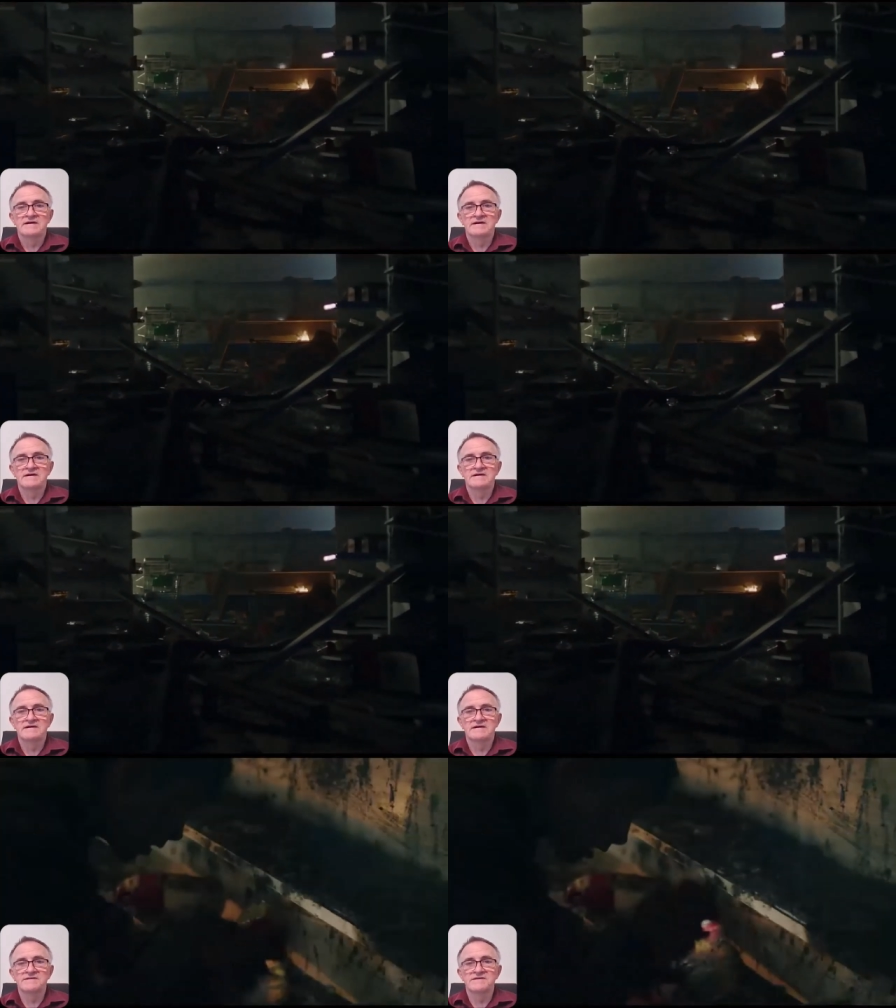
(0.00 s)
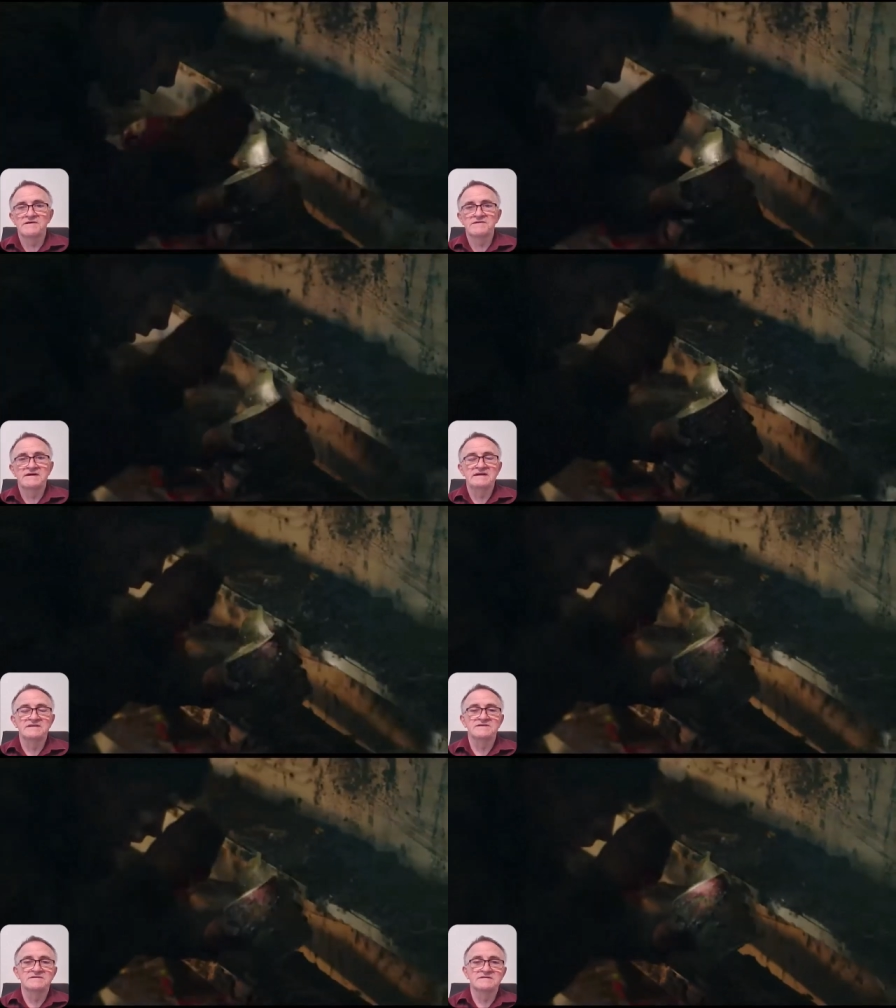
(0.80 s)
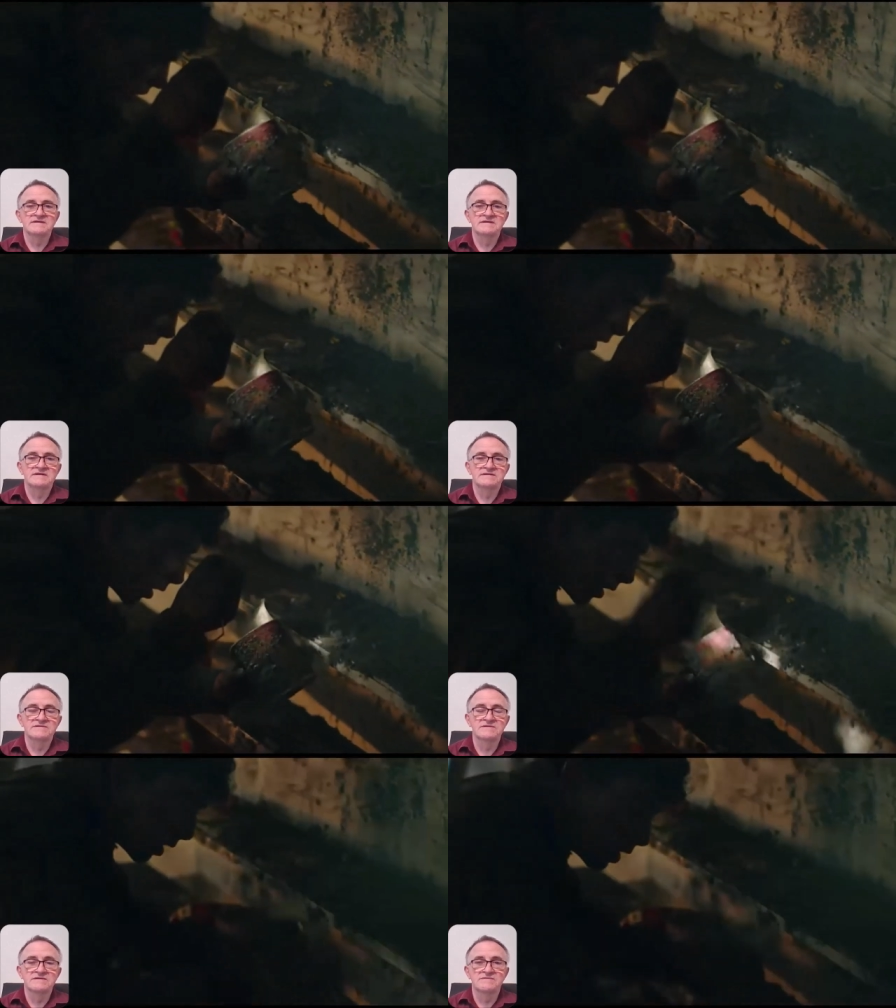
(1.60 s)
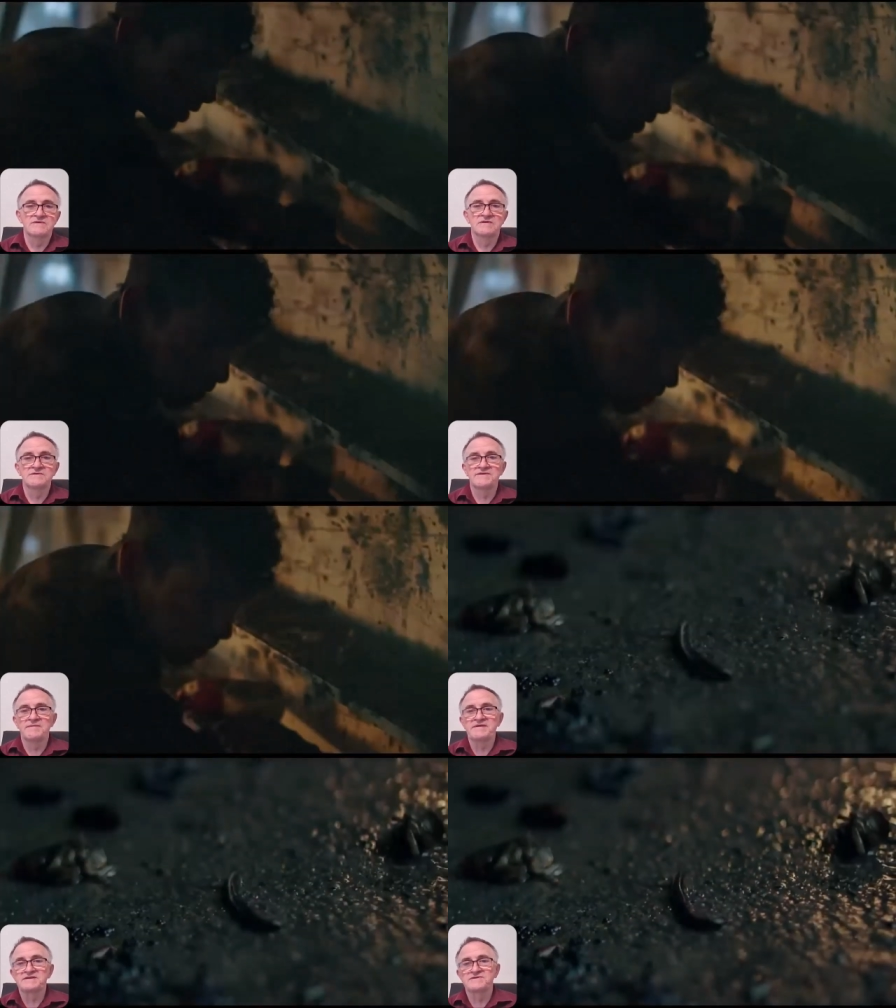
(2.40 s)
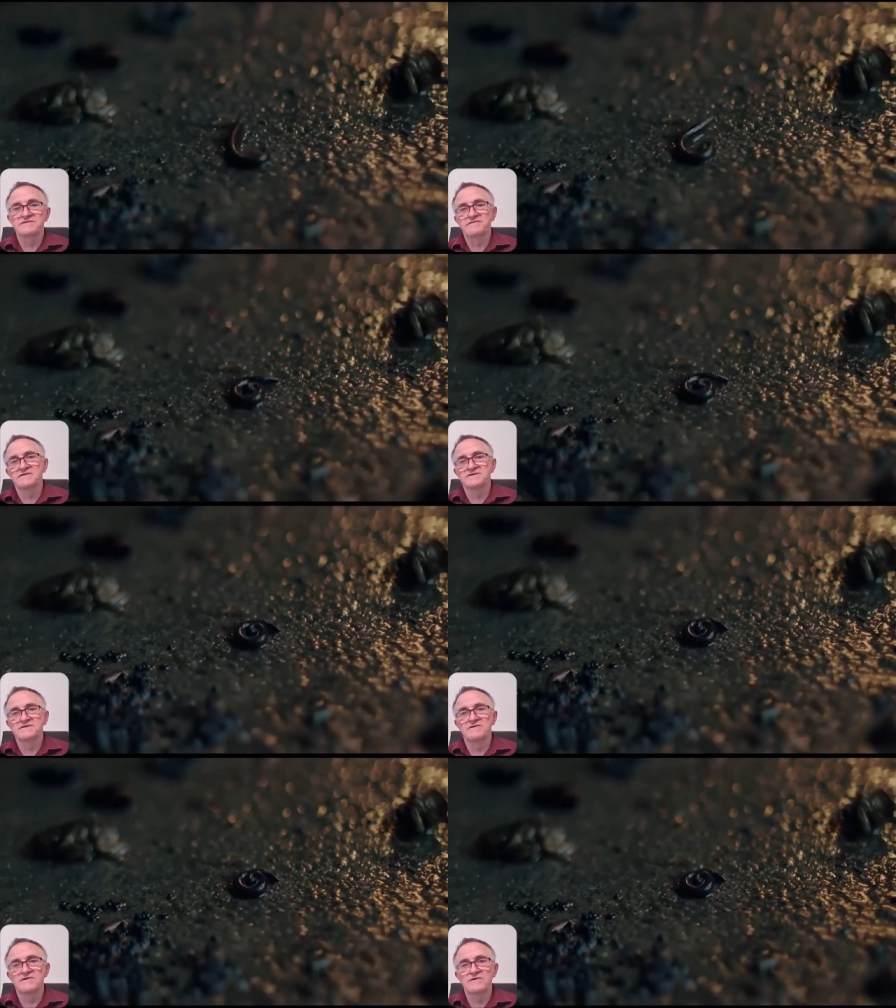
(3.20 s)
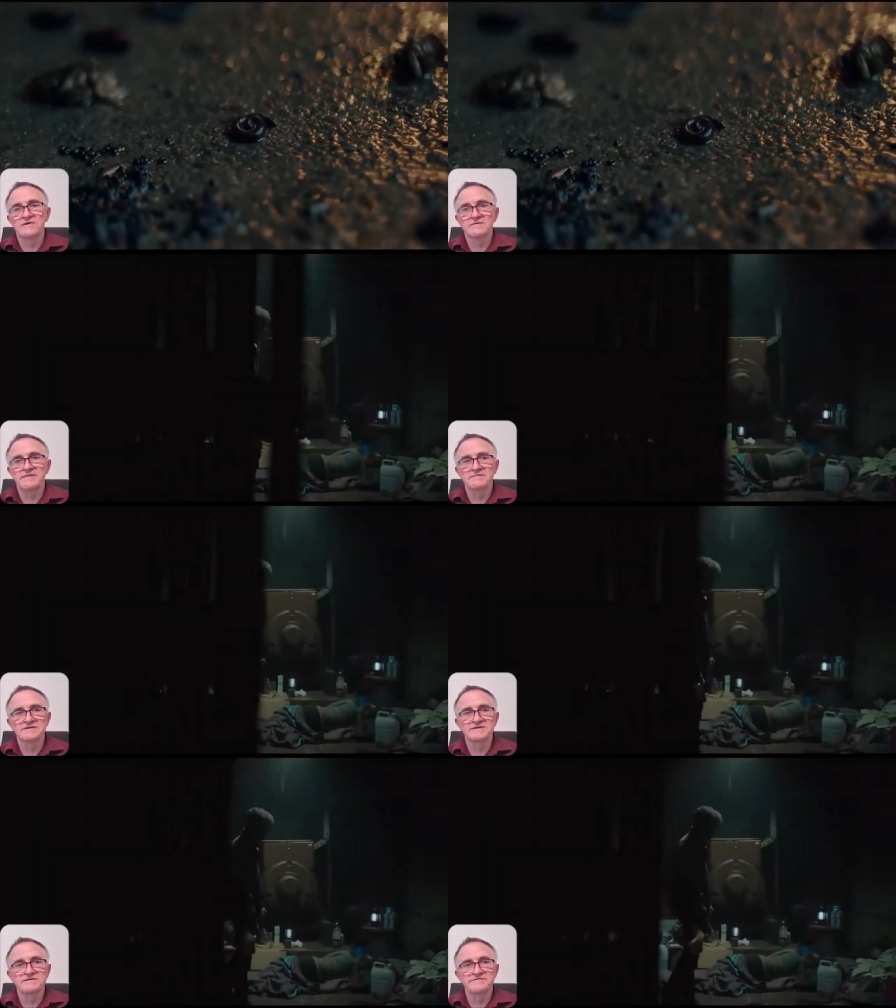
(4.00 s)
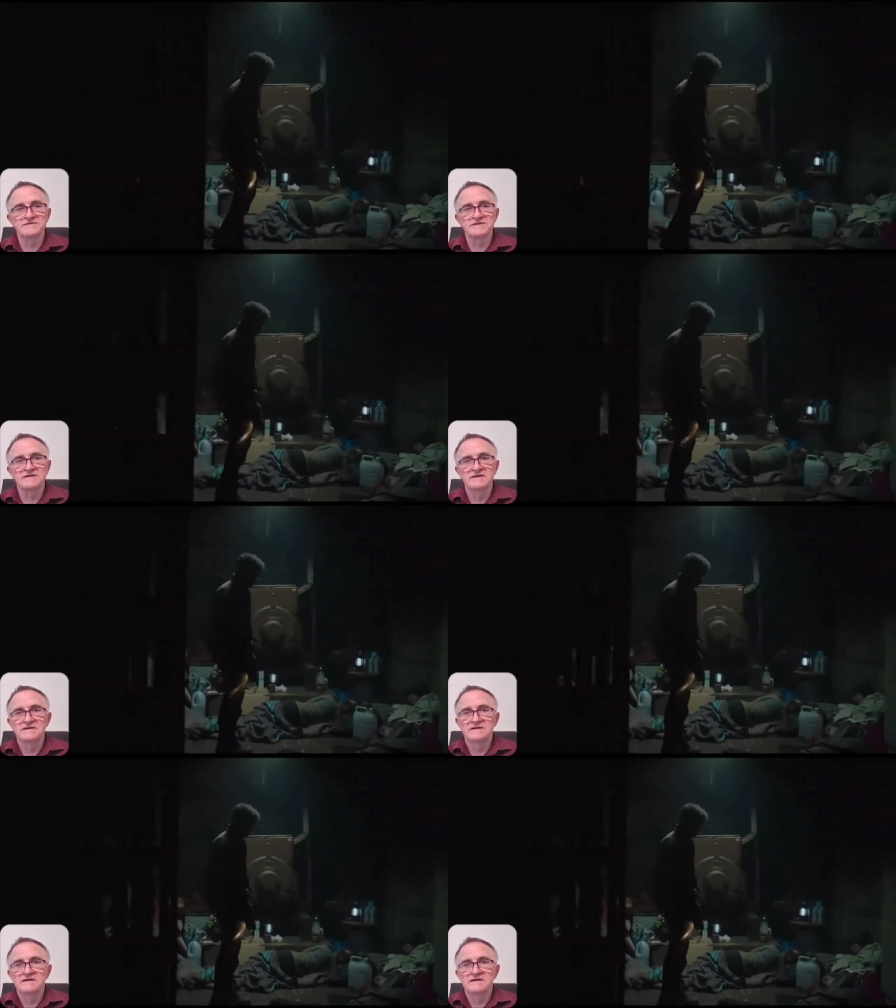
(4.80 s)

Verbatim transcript: On the other hand, certainly nuclear war will not be as trivial as the New York Public Service